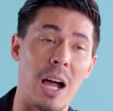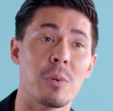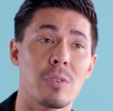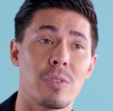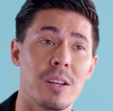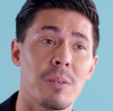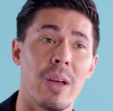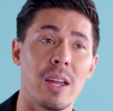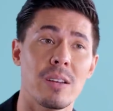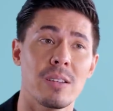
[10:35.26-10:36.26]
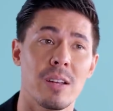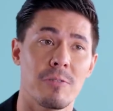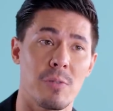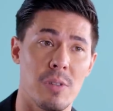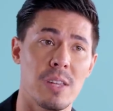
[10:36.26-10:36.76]
I would recommend
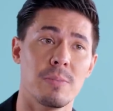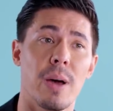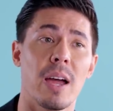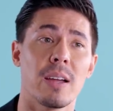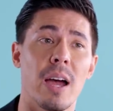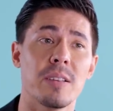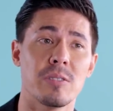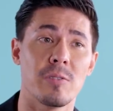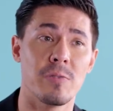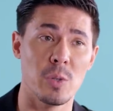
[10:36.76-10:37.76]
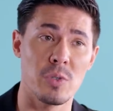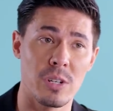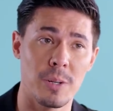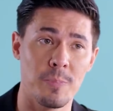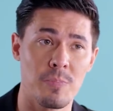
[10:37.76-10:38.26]
for these bad guys in the
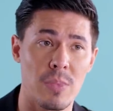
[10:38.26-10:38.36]
future